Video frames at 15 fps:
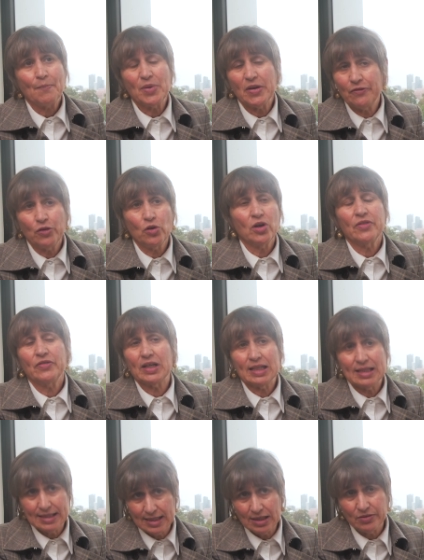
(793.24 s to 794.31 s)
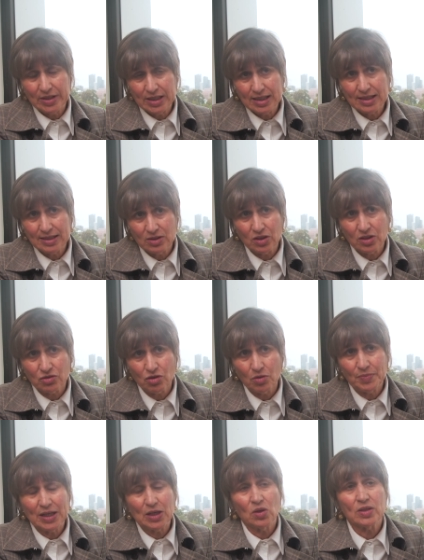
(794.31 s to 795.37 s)
before even considering
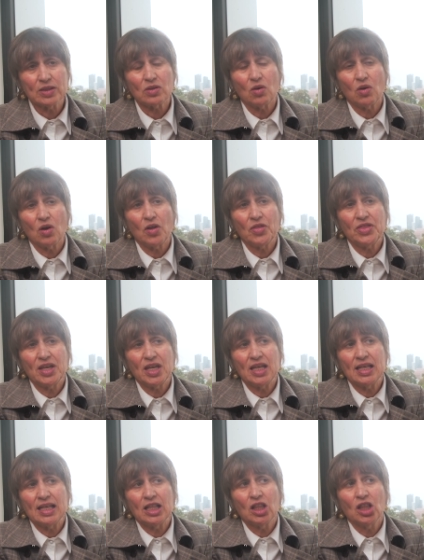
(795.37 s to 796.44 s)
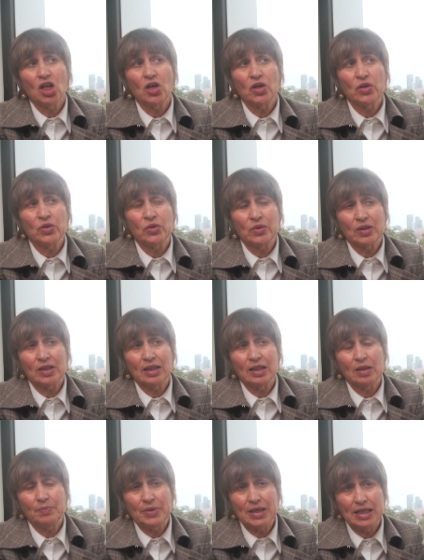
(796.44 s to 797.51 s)
testosterone, because the low
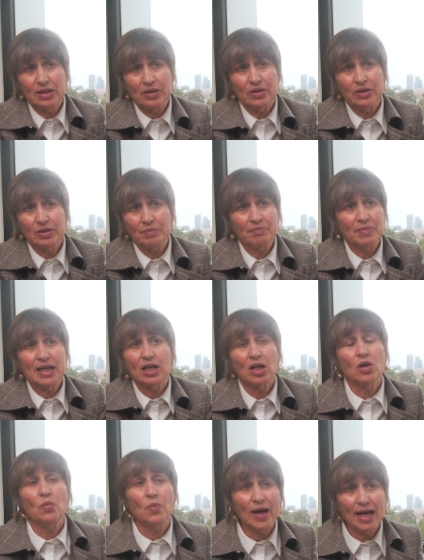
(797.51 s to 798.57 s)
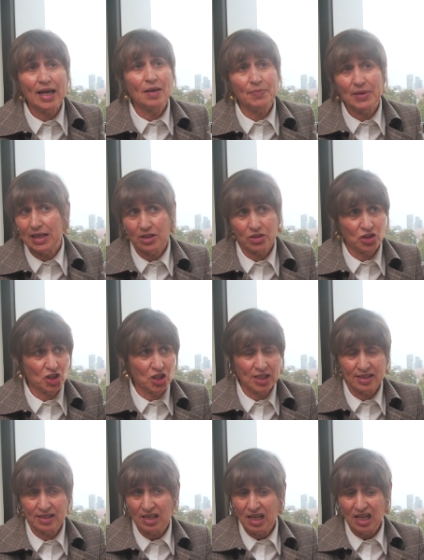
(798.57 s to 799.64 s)
libido may go away because
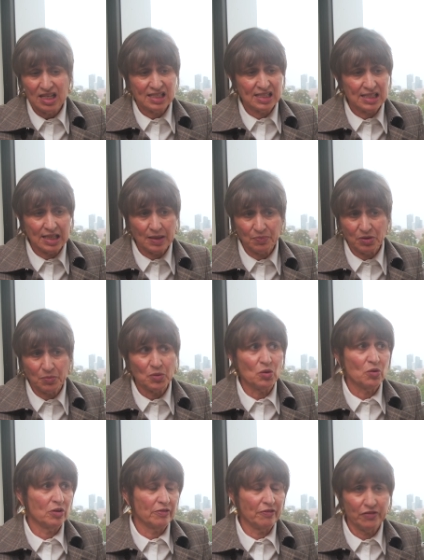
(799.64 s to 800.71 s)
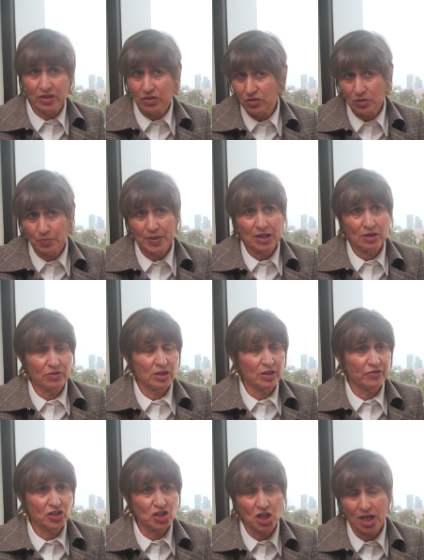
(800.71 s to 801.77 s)
she's slept more and feels better and the
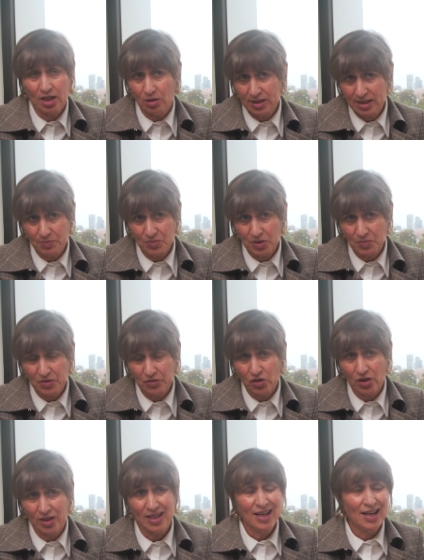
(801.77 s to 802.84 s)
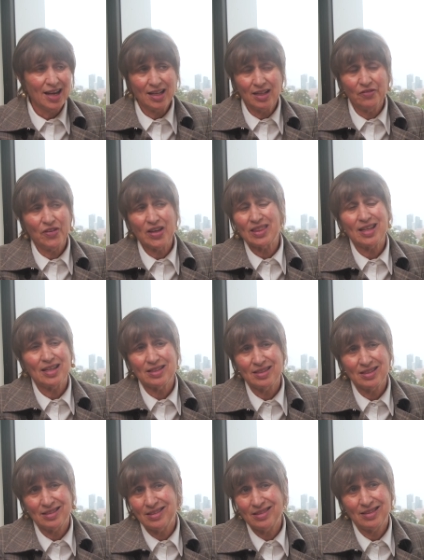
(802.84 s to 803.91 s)
vaginal symptoms have gone. And in fact, that
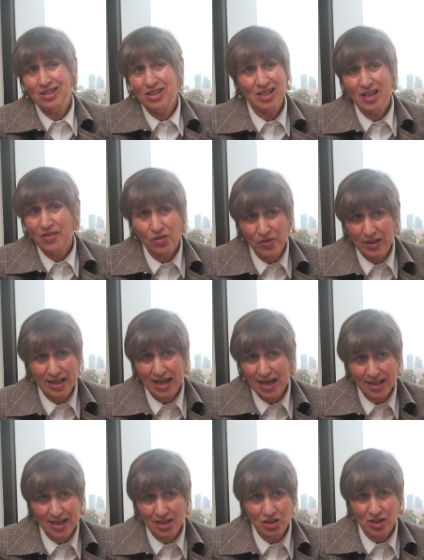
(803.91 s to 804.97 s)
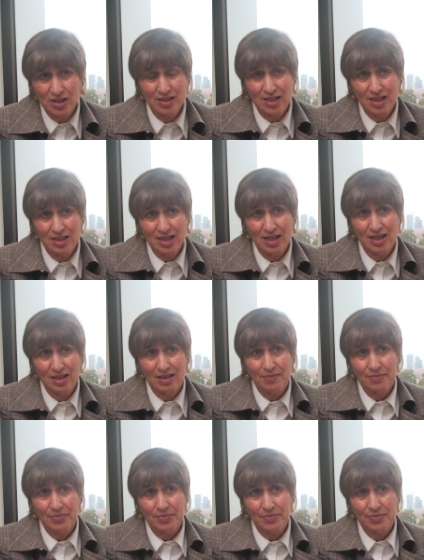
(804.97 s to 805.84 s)
she never really had HSDD.